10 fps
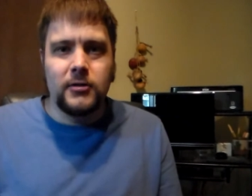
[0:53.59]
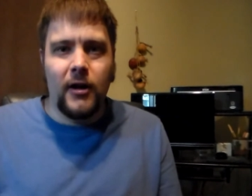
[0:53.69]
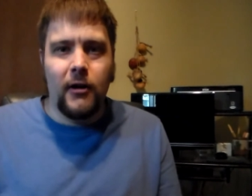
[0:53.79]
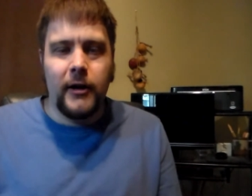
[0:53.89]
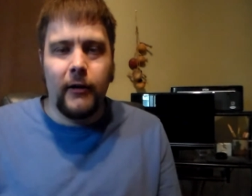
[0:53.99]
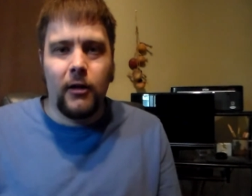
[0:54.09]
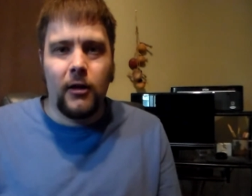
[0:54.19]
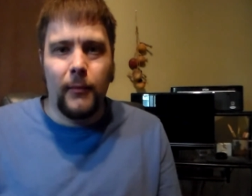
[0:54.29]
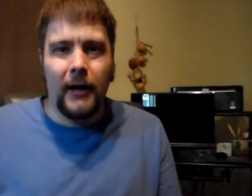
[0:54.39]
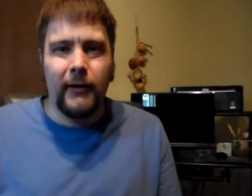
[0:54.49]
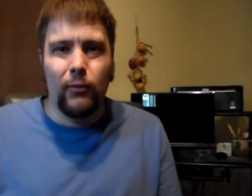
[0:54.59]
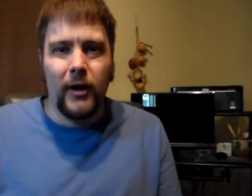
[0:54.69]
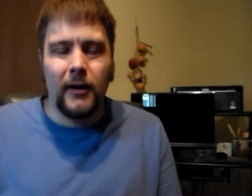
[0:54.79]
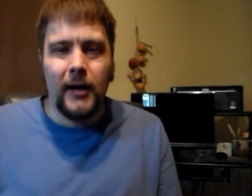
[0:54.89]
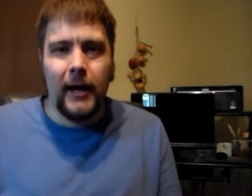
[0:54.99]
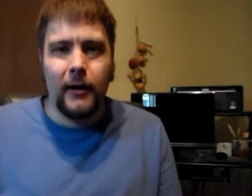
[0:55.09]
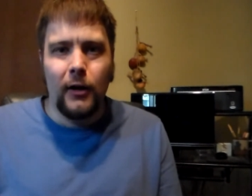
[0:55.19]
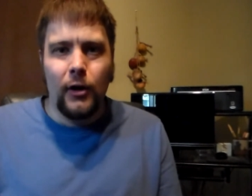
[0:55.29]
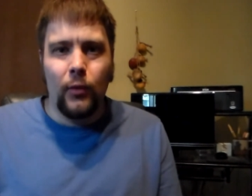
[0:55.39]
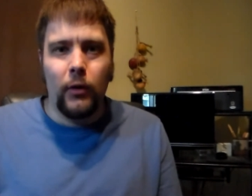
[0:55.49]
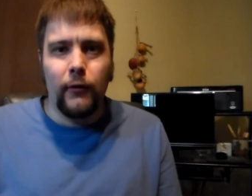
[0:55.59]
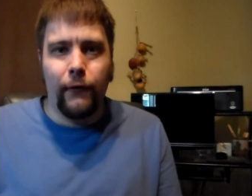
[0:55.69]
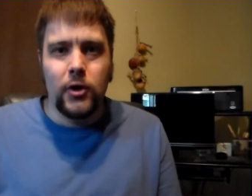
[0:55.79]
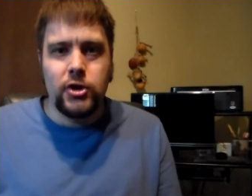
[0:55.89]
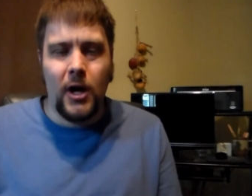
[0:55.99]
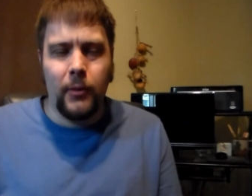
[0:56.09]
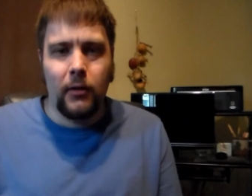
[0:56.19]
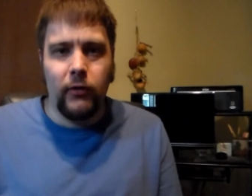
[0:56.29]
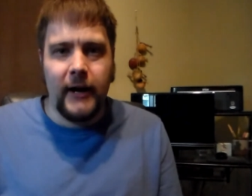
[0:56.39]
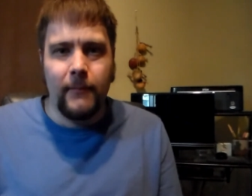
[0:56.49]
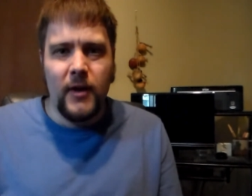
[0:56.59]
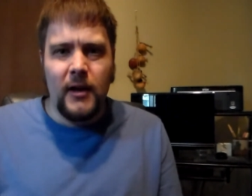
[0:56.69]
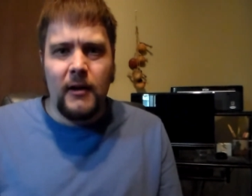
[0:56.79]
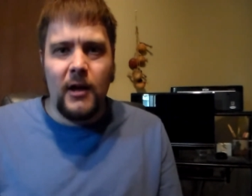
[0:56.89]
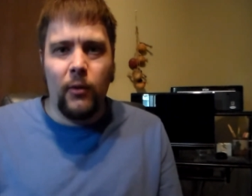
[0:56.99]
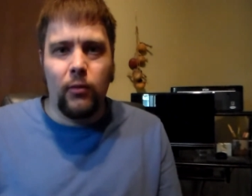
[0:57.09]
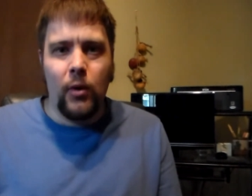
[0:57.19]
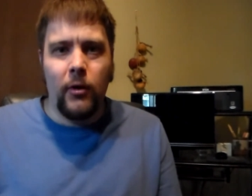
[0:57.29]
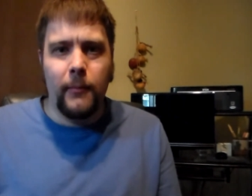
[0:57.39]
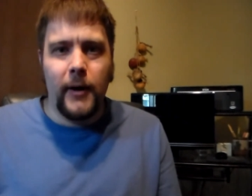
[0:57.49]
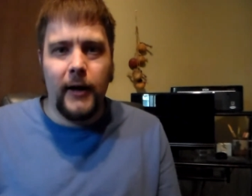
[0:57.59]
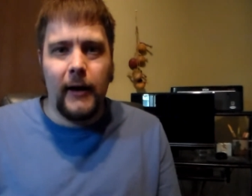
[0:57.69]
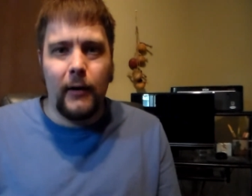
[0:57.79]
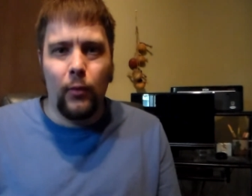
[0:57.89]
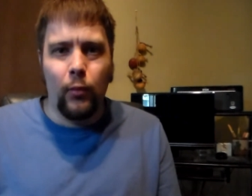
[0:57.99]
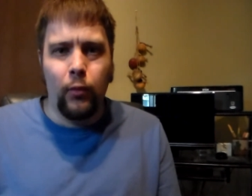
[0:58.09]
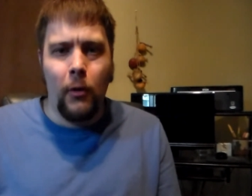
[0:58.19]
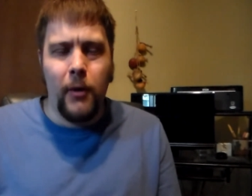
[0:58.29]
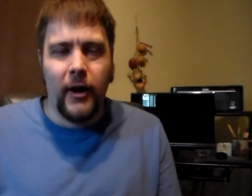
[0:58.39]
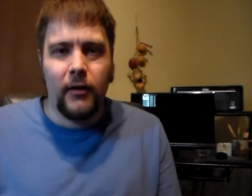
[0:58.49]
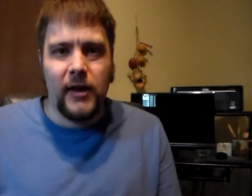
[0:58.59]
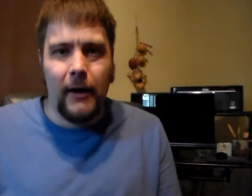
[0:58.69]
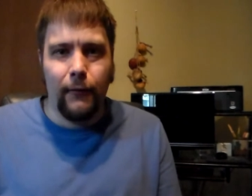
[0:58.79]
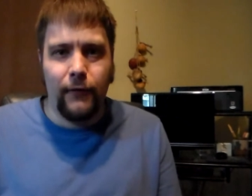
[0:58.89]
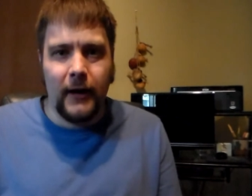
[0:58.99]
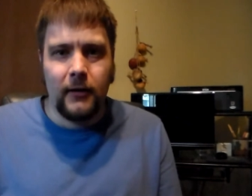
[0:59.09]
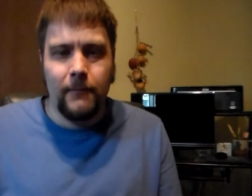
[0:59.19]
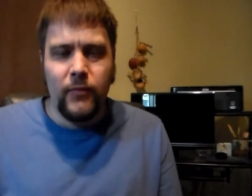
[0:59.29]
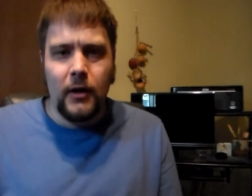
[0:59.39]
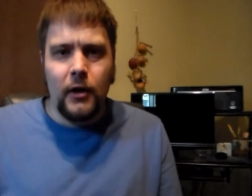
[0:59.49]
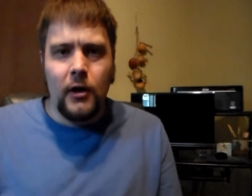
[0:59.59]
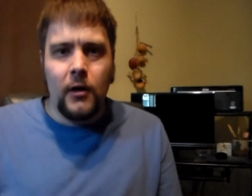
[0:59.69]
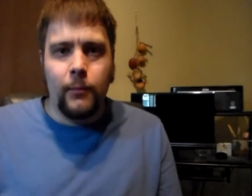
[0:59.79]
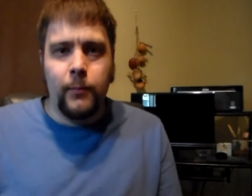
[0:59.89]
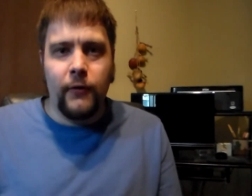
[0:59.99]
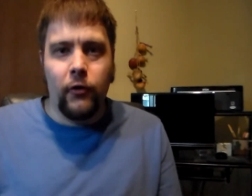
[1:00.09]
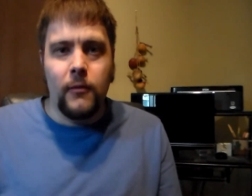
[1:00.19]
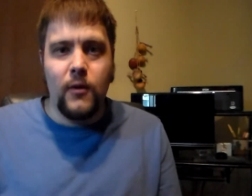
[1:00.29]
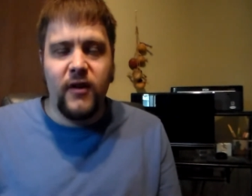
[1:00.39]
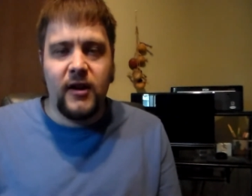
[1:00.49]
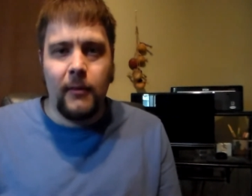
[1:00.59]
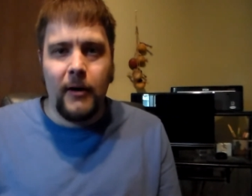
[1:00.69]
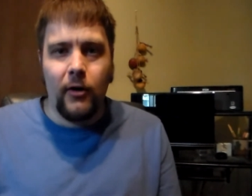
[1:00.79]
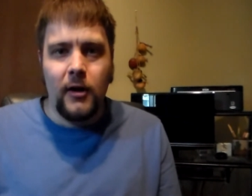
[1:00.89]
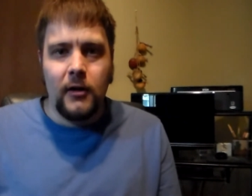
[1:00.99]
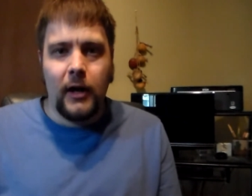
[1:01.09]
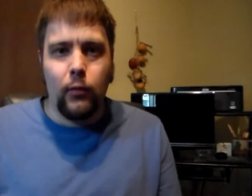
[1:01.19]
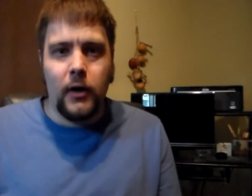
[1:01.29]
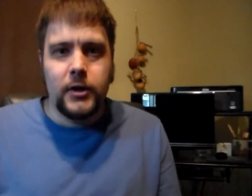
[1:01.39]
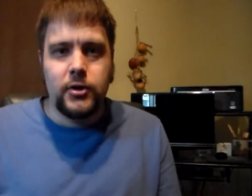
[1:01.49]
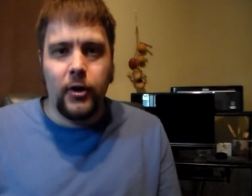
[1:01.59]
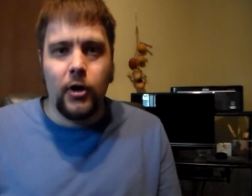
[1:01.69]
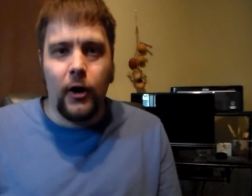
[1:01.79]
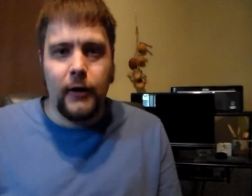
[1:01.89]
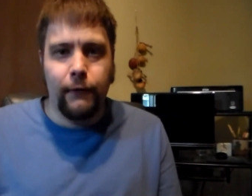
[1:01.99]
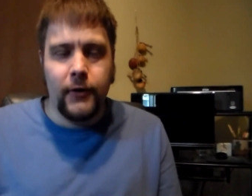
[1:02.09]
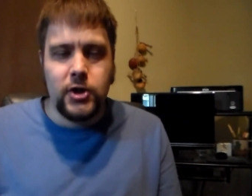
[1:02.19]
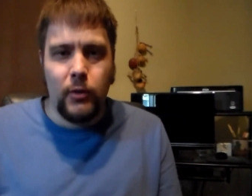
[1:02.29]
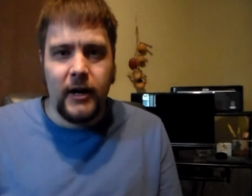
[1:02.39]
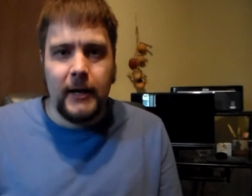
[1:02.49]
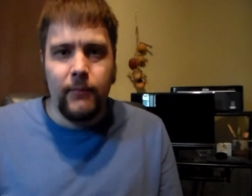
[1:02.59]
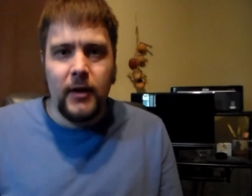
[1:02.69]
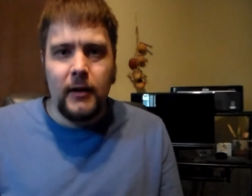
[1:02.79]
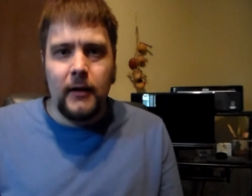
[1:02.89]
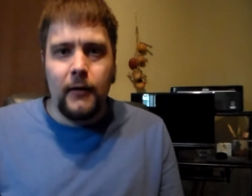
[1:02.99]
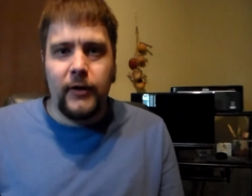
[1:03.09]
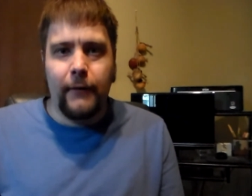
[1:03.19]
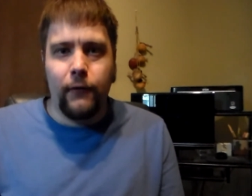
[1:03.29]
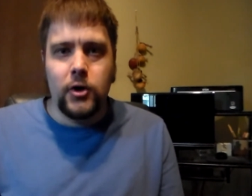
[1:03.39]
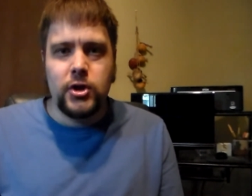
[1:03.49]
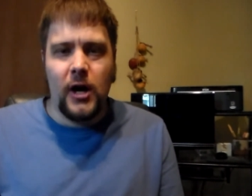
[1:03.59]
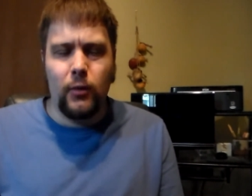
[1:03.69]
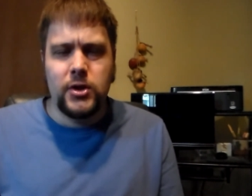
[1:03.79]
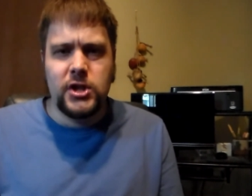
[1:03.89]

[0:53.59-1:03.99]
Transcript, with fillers: a hilarious smile and running gag. Well, the first shot was lame, it was ruined by a robotic sound effect. Before the movie came out, I watched The Guardian Future Ready*. That first shot